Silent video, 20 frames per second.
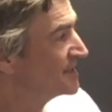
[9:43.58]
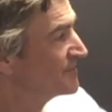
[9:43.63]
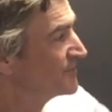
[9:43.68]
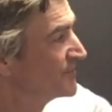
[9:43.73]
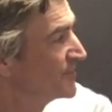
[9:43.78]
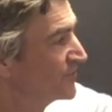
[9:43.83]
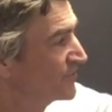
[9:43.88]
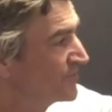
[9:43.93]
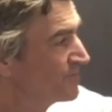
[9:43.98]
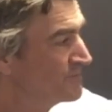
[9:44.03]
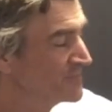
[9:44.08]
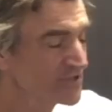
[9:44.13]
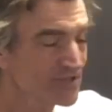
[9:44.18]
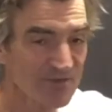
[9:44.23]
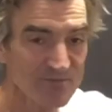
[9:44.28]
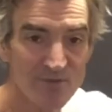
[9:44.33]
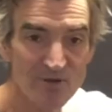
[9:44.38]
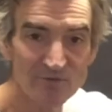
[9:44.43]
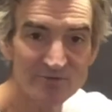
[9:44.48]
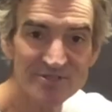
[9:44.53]
Both Mr.
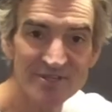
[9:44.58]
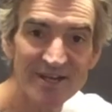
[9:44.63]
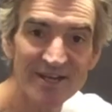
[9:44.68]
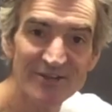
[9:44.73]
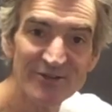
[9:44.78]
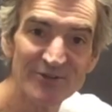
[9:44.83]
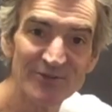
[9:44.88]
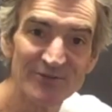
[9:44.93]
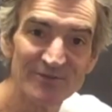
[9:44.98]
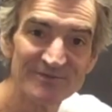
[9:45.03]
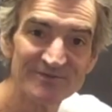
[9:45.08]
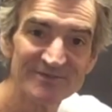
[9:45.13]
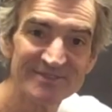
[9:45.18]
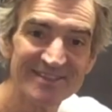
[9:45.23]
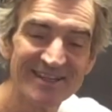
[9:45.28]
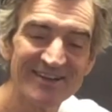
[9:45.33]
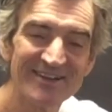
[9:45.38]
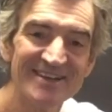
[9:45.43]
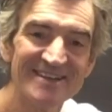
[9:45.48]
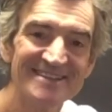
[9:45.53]
Bones and I do.
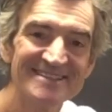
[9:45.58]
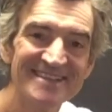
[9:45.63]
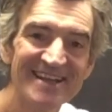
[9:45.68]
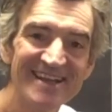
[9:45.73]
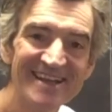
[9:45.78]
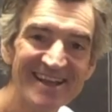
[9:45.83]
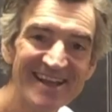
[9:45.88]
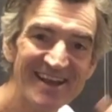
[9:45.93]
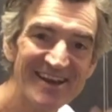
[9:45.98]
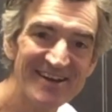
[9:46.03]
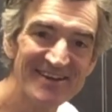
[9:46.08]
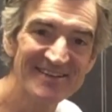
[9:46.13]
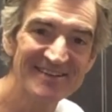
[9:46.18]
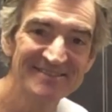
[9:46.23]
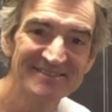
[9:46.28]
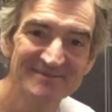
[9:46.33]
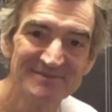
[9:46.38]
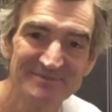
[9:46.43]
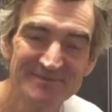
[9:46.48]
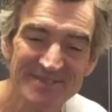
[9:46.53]
All right, take care.
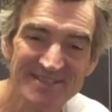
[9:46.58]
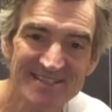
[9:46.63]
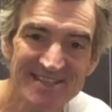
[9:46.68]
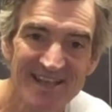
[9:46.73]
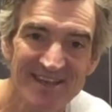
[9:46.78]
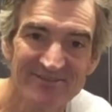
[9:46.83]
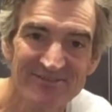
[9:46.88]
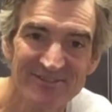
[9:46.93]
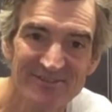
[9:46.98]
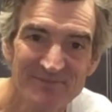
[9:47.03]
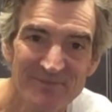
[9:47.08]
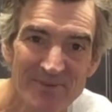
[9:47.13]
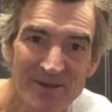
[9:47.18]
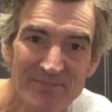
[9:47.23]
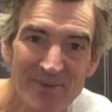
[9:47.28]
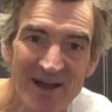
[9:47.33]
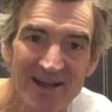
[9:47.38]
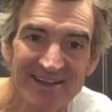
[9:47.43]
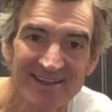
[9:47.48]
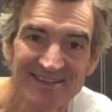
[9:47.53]
Be safe.
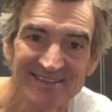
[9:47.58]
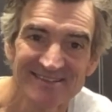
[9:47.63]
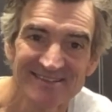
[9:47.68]
Bye-bye.